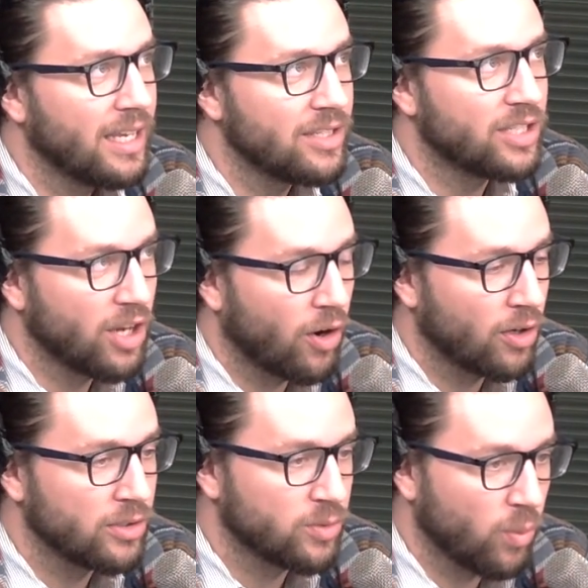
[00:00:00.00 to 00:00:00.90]

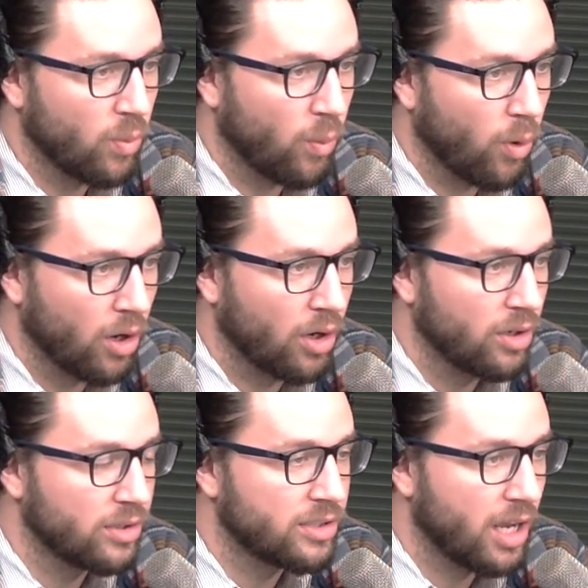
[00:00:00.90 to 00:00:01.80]
yards were
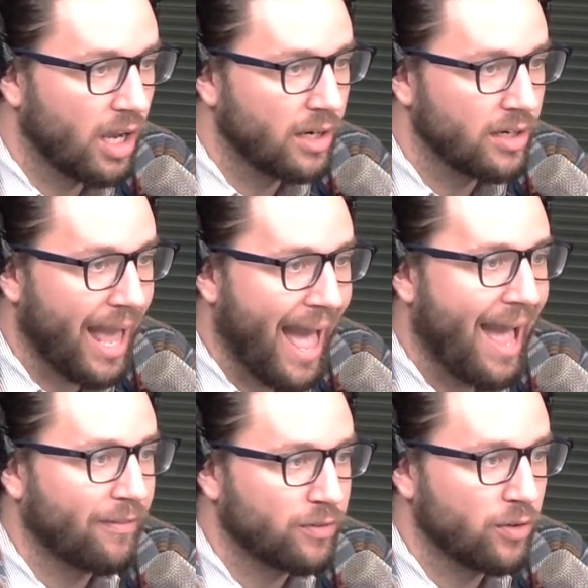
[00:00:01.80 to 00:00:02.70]
done
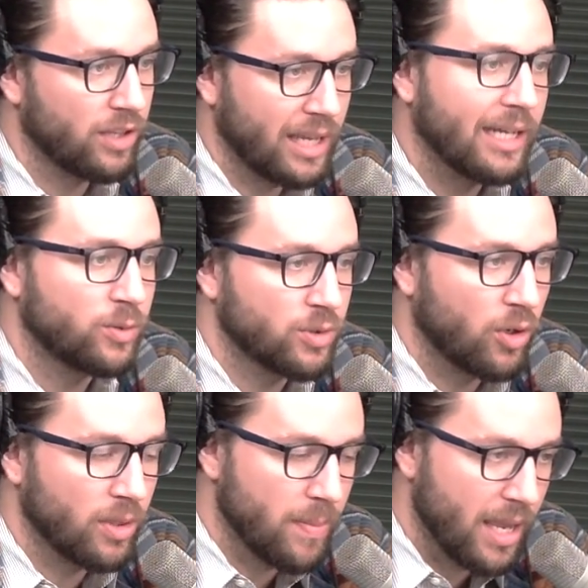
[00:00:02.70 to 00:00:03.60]
after the catch was
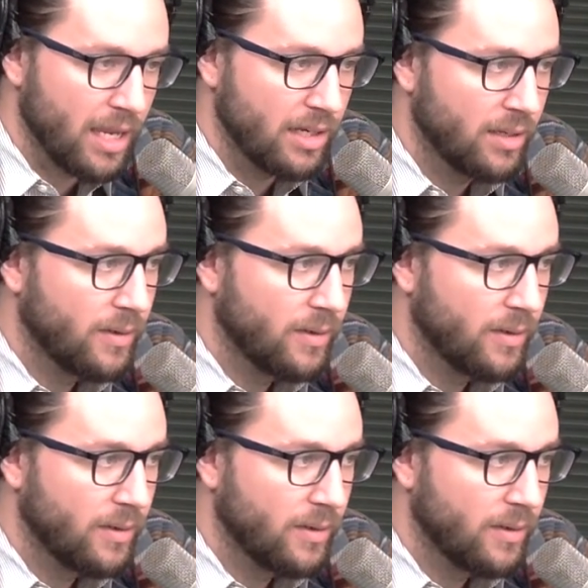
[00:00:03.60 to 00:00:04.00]
already made.